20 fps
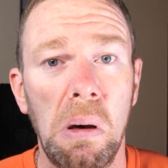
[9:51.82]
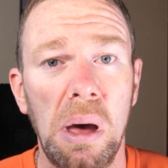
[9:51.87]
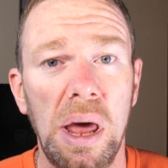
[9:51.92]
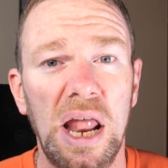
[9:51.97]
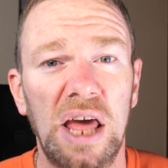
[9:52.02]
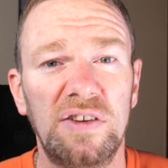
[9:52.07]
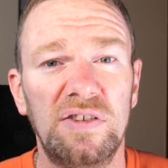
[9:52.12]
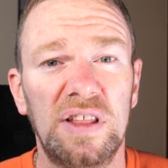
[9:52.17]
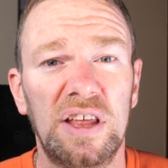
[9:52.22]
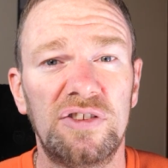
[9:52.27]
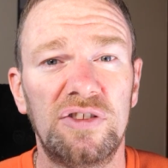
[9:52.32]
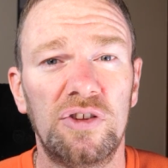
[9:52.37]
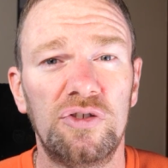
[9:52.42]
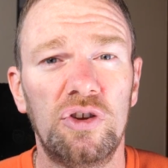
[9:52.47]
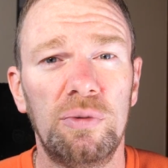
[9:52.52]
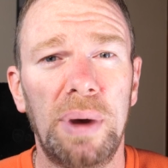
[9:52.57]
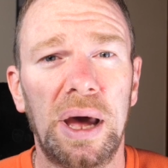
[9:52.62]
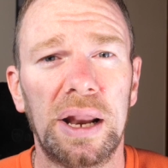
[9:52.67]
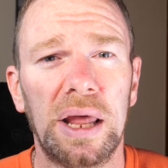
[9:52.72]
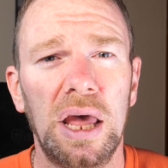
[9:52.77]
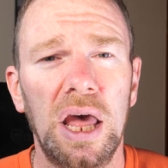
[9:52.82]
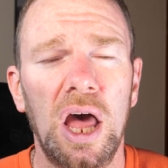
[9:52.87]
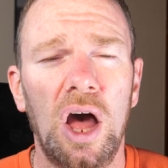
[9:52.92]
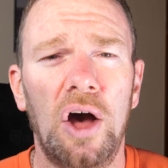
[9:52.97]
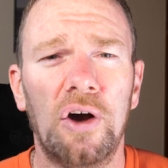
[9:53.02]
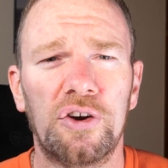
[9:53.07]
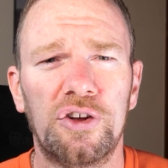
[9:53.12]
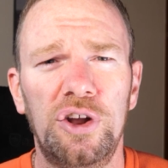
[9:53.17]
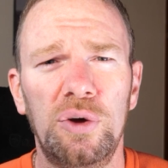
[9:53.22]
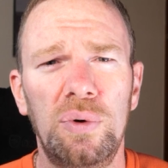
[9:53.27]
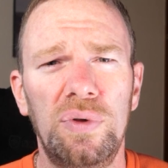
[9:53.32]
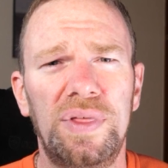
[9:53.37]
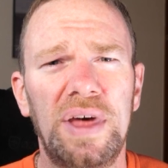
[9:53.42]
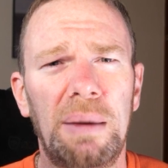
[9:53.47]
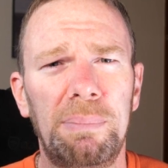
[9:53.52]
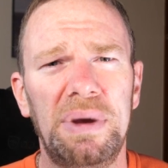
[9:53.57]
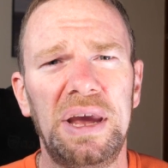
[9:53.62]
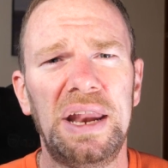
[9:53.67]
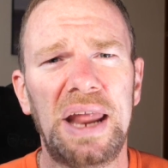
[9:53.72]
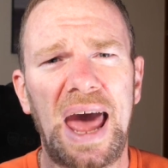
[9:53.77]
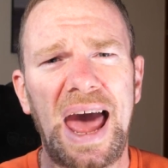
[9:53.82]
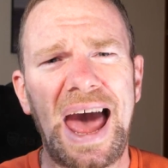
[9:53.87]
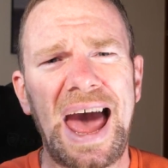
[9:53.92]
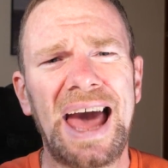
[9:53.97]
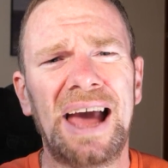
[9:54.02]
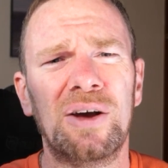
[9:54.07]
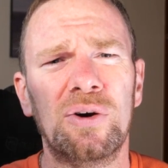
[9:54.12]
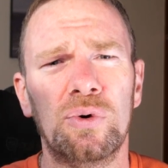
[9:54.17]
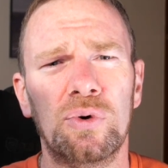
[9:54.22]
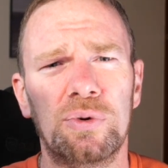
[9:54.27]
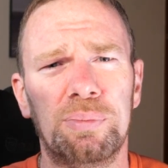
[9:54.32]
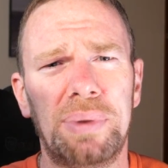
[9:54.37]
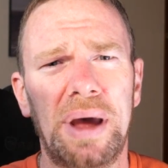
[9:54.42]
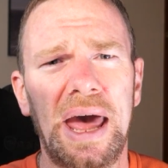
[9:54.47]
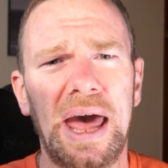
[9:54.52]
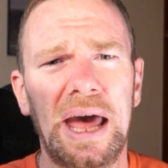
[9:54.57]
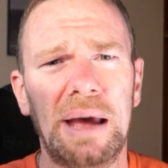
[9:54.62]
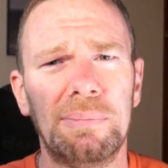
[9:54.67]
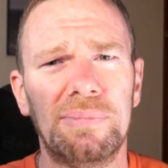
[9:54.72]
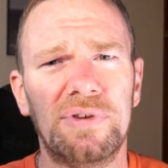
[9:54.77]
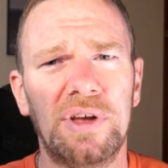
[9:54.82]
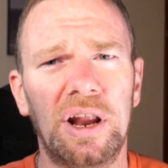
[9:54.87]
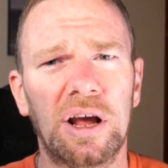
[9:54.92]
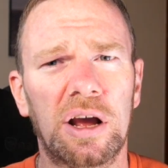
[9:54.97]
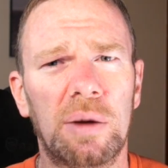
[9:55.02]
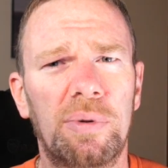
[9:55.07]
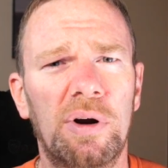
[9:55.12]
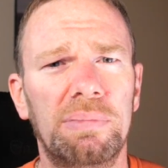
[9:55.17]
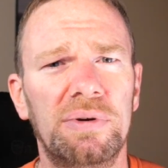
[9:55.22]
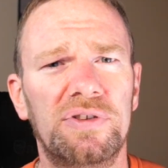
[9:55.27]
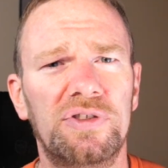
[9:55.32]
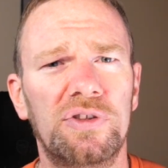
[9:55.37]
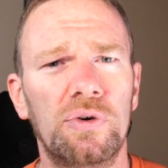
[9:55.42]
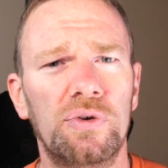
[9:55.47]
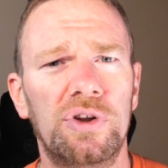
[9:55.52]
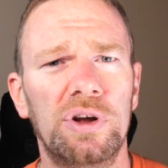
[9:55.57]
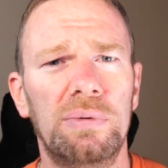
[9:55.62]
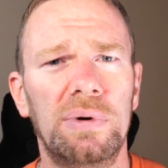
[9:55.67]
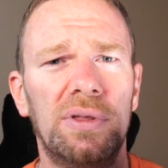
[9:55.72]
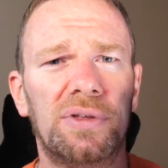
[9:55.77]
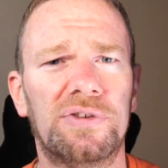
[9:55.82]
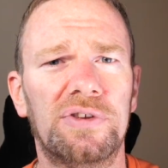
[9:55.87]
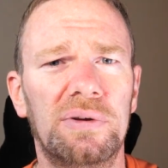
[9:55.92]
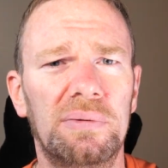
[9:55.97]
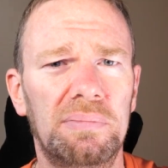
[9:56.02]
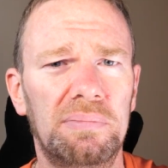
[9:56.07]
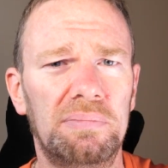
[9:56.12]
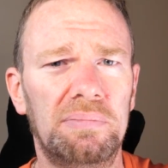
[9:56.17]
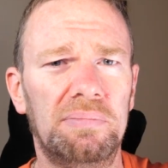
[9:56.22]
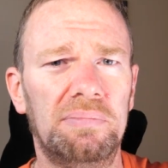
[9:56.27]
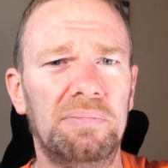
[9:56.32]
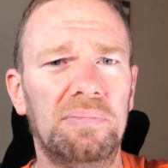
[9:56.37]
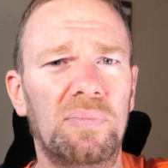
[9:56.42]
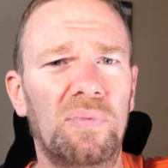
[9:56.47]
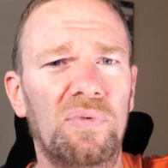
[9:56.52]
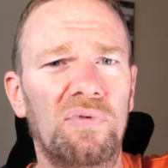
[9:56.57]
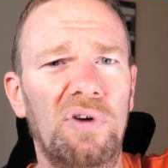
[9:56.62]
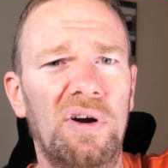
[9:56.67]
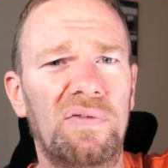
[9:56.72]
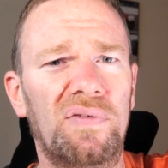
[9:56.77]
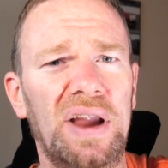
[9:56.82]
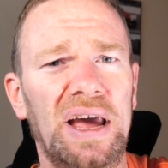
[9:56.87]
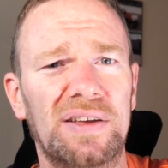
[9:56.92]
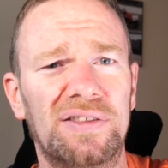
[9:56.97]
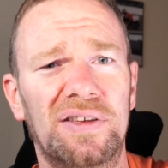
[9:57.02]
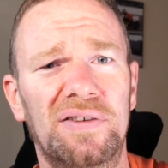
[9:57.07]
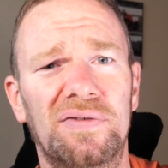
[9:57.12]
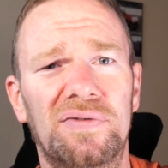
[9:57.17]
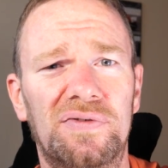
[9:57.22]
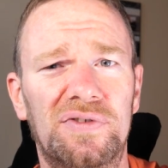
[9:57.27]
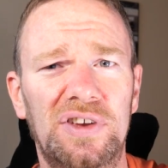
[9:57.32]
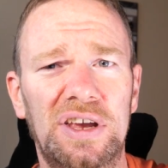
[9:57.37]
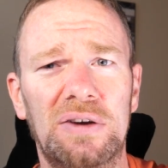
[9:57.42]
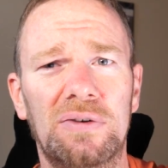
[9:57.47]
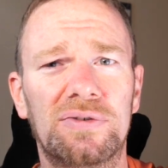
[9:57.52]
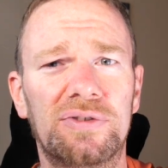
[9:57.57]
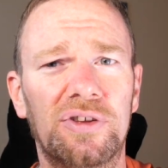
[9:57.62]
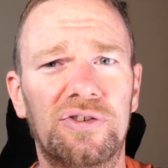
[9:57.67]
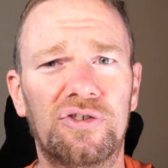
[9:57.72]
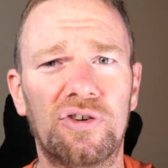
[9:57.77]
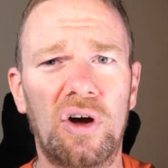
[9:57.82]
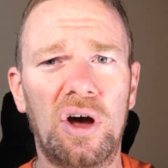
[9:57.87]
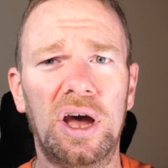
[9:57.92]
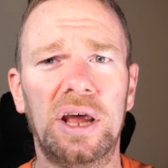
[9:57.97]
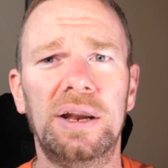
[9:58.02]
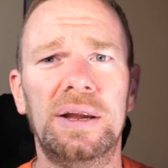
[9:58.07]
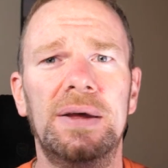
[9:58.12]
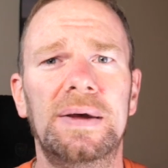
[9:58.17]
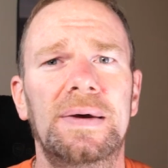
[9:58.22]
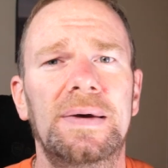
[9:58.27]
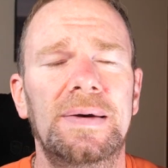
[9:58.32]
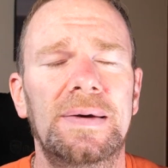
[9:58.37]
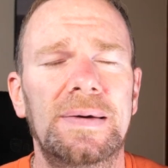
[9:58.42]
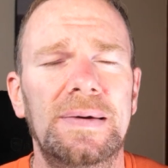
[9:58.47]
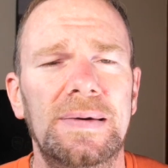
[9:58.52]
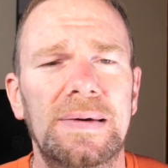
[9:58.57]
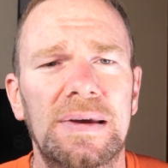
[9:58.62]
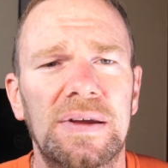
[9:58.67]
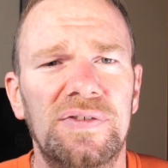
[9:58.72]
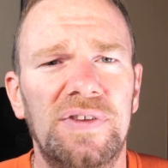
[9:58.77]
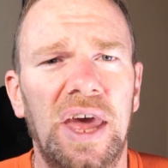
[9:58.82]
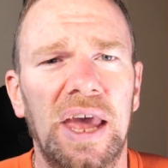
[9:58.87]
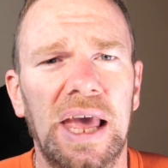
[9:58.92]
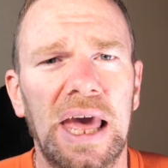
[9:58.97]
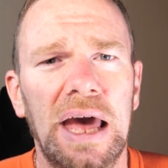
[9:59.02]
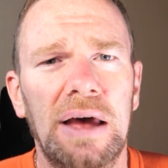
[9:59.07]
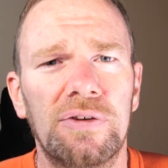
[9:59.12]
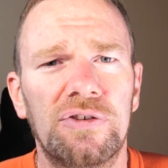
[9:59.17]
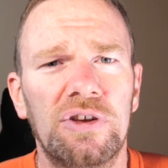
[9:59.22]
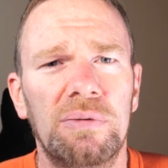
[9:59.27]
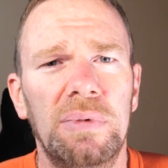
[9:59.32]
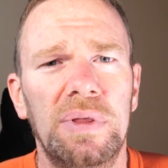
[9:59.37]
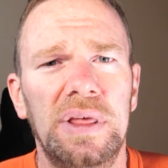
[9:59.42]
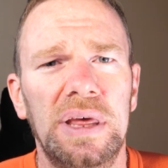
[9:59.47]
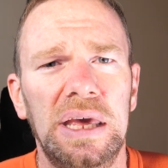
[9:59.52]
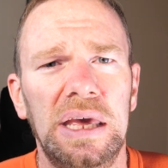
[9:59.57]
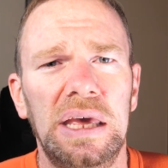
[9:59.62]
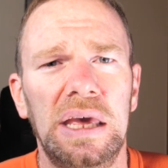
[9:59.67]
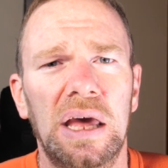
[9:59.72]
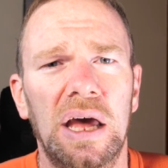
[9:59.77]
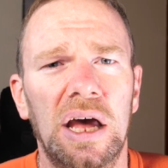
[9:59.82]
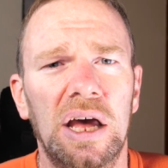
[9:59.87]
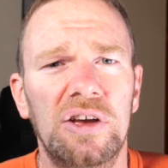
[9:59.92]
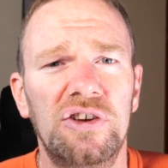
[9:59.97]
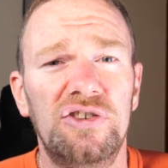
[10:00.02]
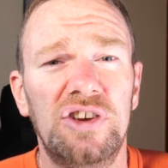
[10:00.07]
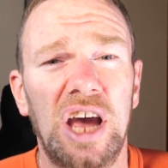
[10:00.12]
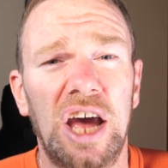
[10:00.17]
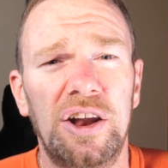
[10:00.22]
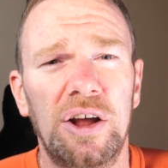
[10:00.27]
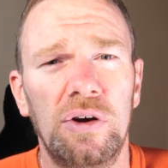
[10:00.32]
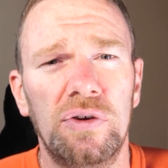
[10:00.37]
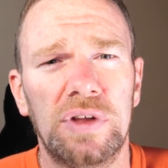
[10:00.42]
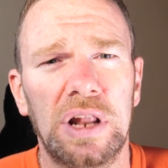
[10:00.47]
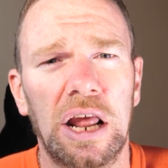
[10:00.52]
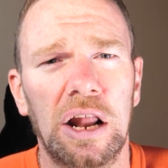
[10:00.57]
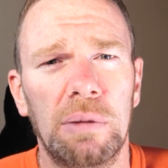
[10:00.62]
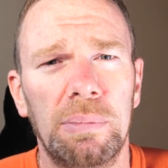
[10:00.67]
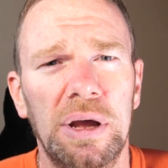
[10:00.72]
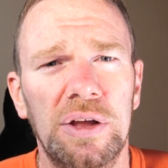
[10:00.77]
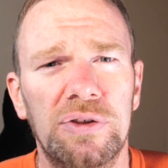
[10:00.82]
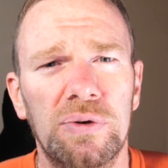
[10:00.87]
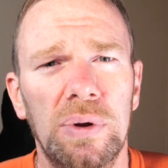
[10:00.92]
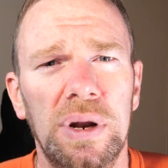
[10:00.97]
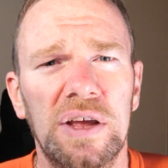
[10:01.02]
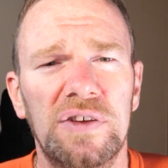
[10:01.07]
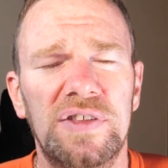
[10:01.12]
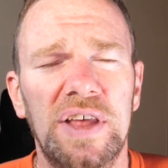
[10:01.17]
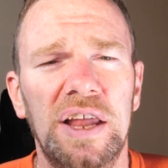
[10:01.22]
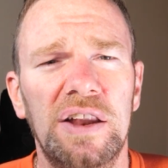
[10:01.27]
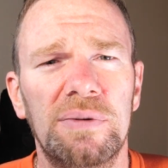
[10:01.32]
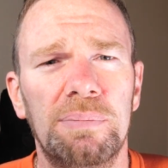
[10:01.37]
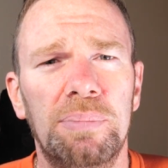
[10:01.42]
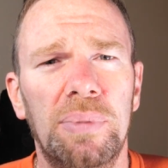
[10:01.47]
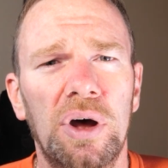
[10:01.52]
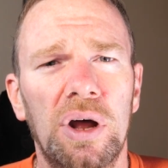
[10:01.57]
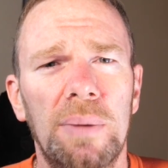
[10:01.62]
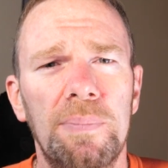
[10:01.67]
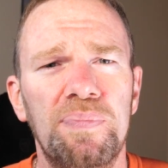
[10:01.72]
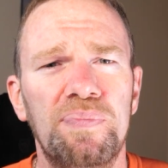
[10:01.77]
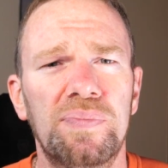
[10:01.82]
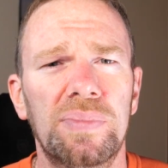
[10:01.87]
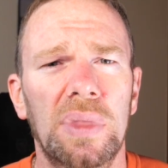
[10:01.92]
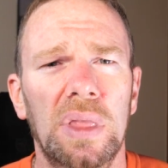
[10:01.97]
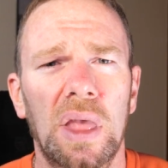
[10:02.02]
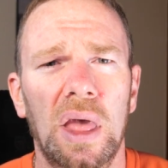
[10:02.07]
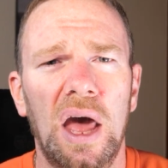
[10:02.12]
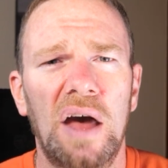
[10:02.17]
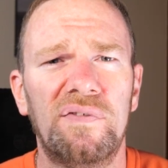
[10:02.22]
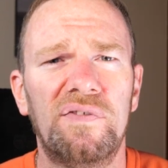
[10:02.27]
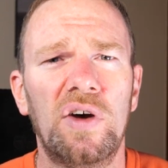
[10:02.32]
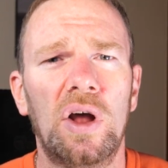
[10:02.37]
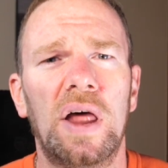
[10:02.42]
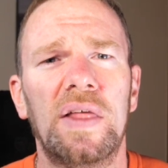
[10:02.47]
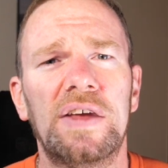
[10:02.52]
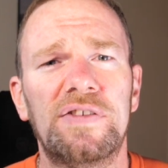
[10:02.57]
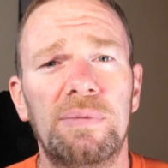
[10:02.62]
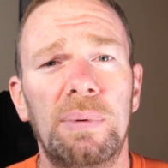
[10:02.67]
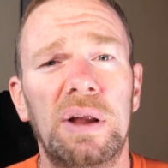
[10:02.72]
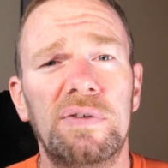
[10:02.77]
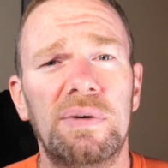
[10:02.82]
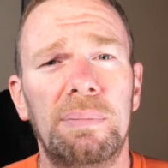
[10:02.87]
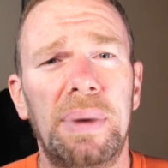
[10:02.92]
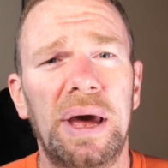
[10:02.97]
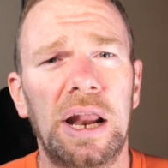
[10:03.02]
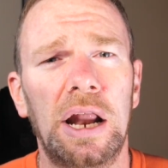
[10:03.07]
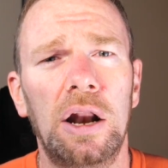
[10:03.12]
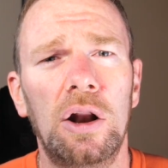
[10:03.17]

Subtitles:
And actually that's not too bad. I could do with that being angled perhaps, and I could probably still do with some reflective shields to try and take out some of the shadows a little bit to an extent, but I feel like that's a bit of a better